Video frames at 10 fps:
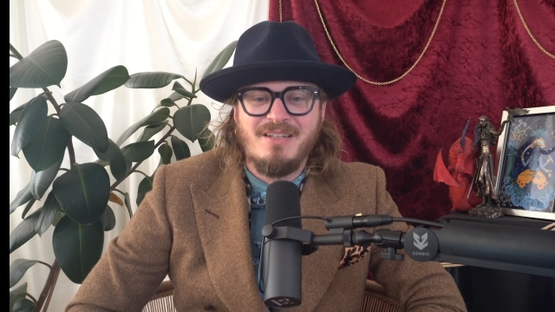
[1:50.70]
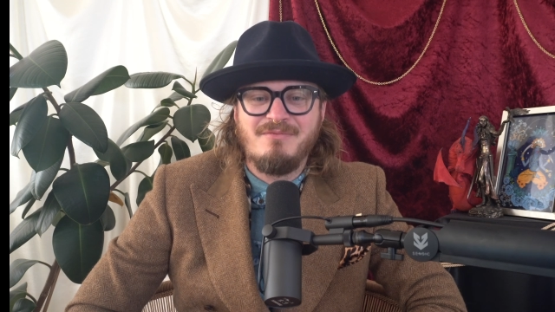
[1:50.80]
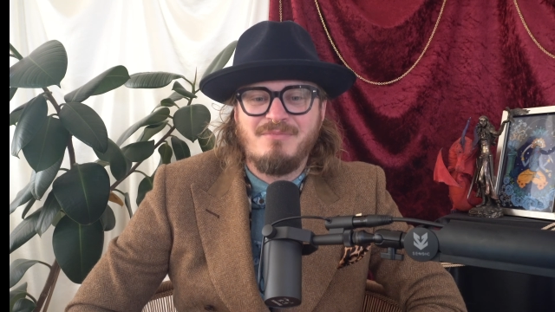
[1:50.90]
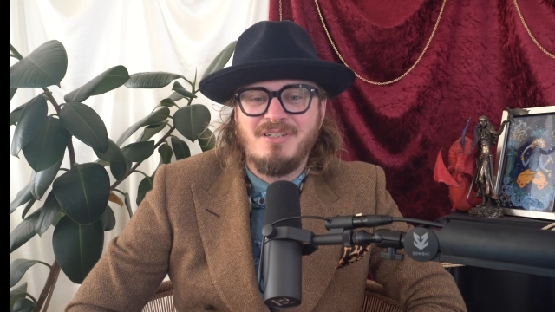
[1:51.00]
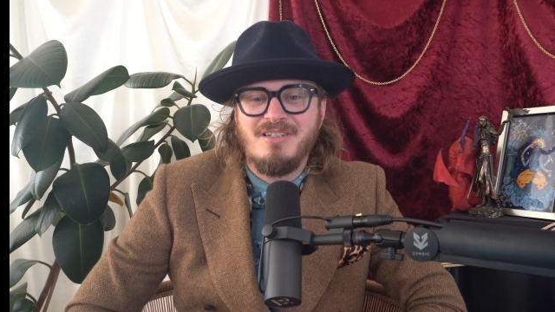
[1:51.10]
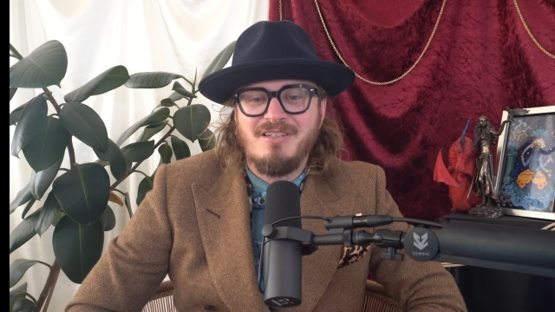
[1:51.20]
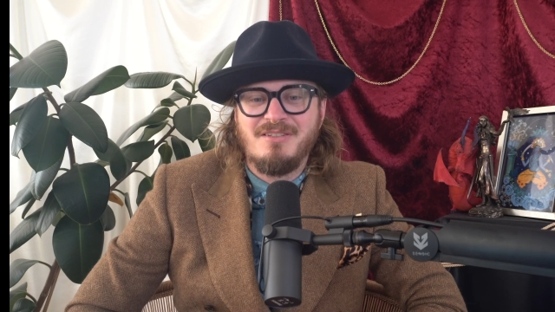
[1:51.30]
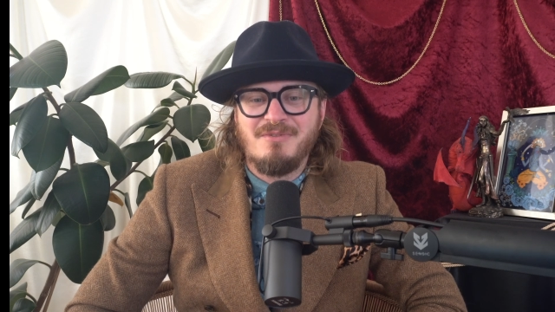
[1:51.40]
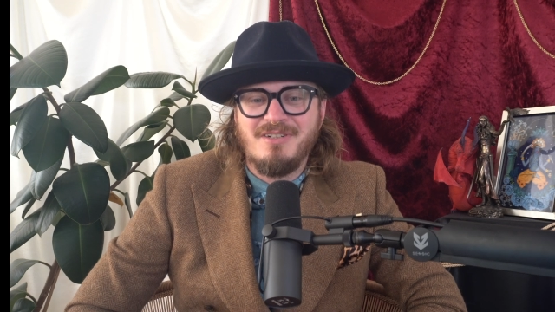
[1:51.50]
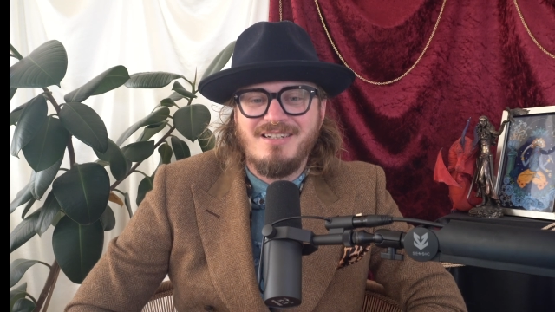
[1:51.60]
but it
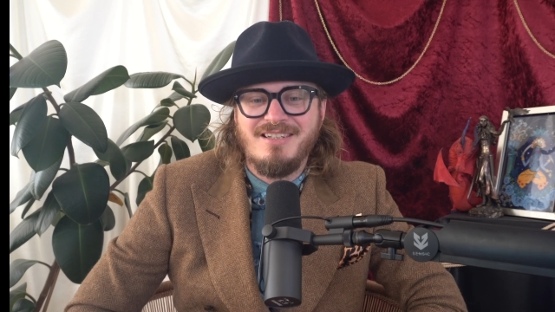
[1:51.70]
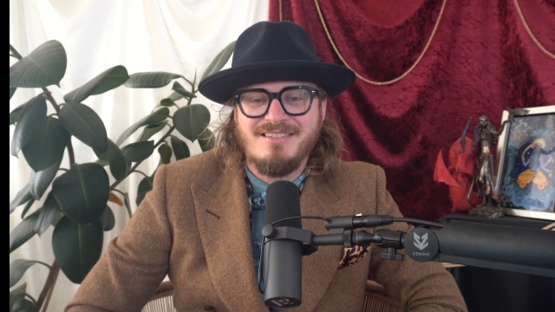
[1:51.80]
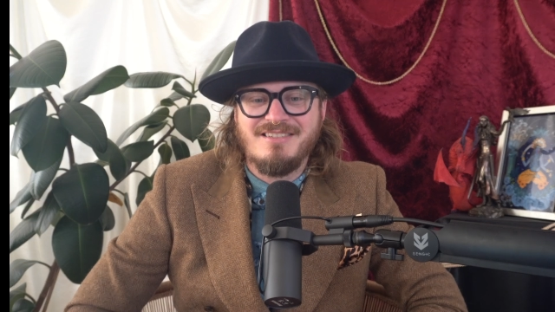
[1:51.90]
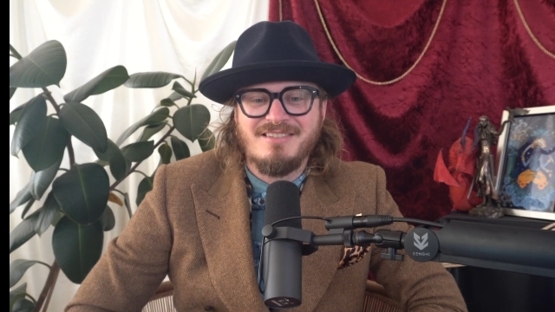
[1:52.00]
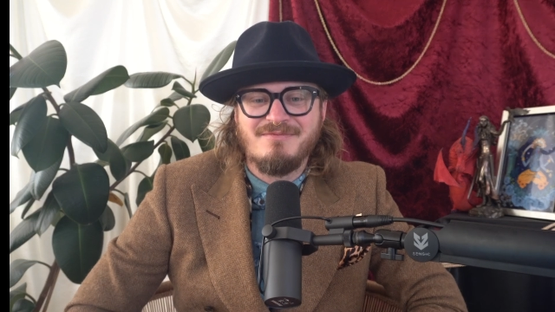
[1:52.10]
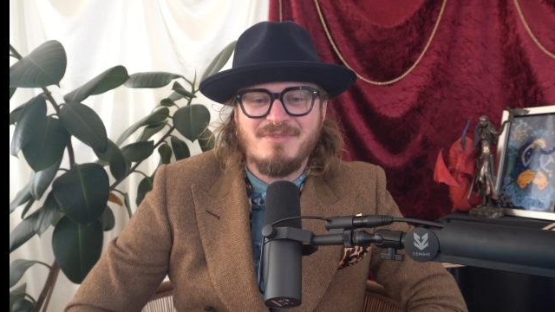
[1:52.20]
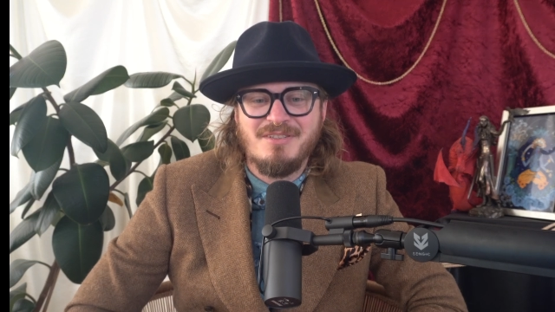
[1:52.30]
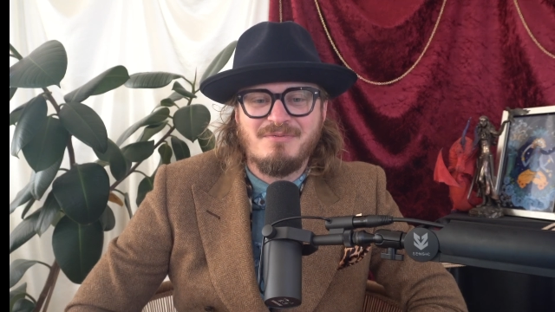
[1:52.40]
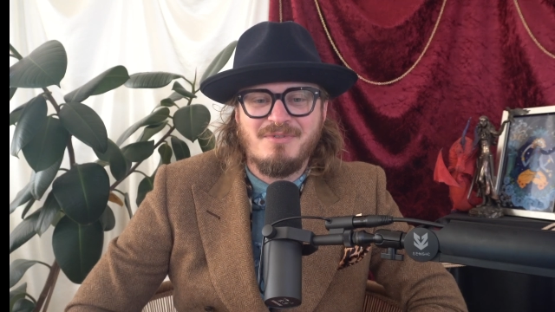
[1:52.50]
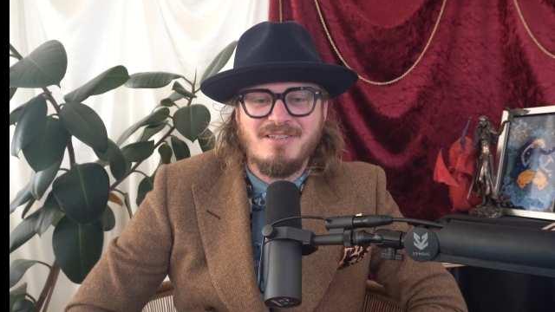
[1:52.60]
is what it is.
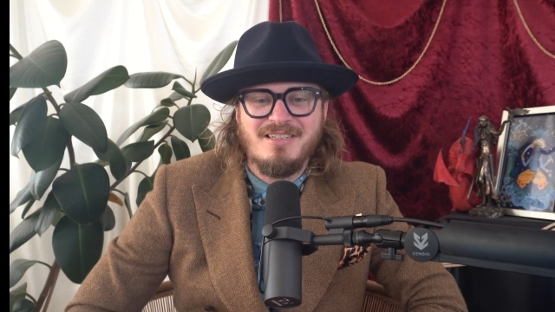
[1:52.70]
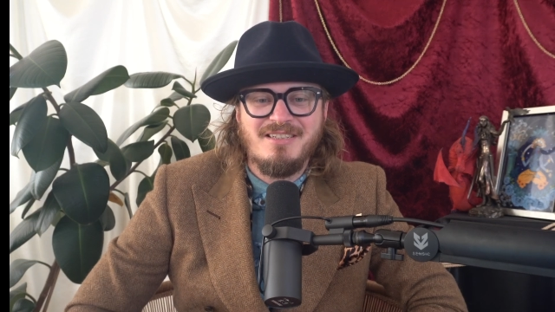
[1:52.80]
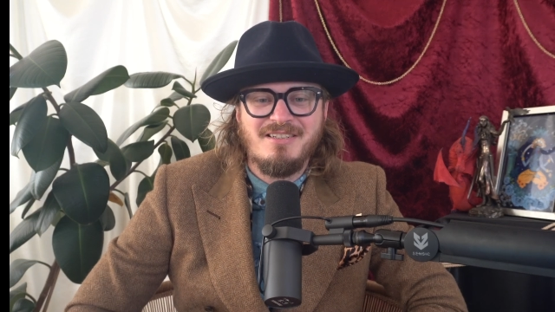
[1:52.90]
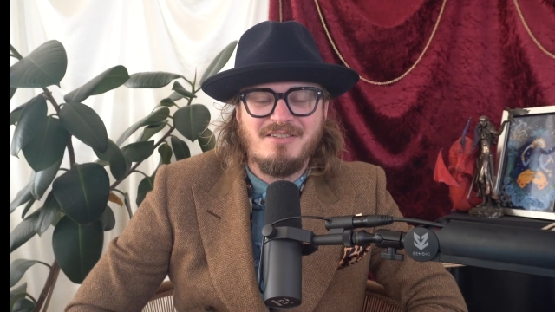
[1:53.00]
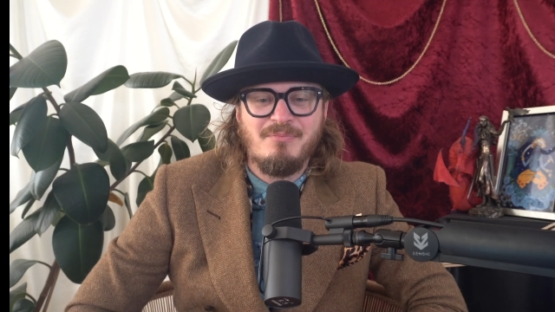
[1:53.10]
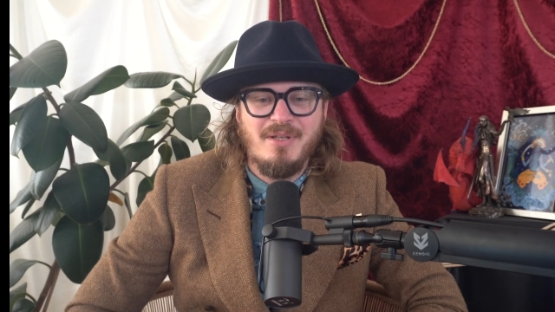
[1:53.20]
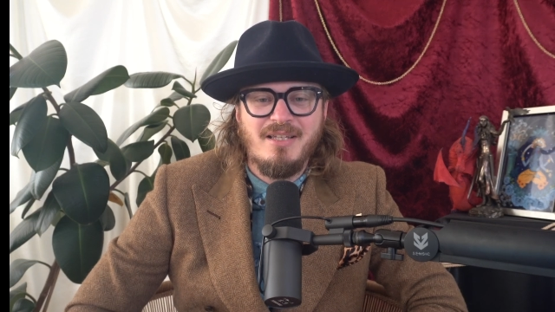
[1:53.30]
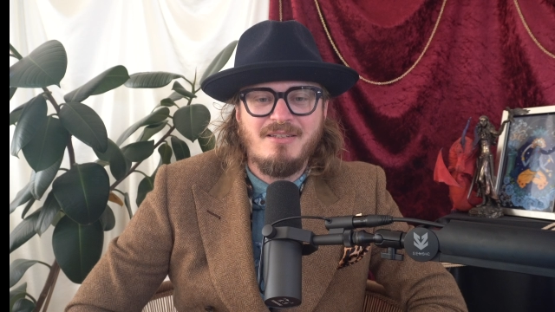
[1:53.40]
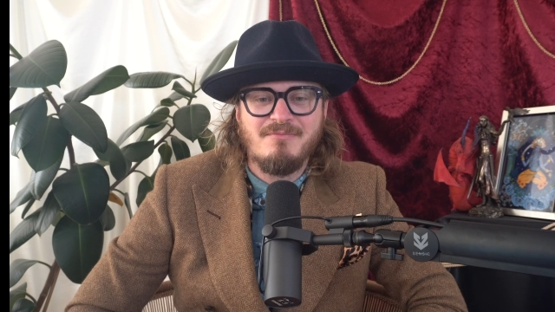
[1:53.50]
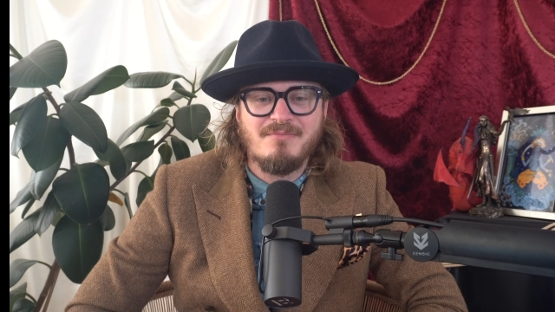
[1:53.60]
It's what it needed to
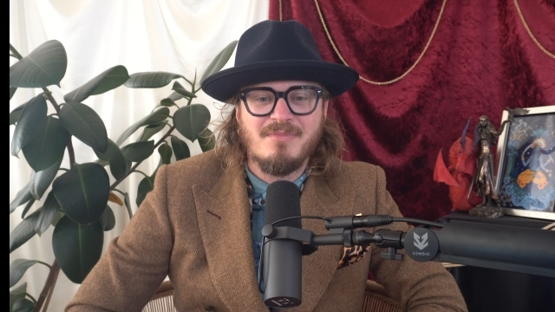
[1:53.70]
be,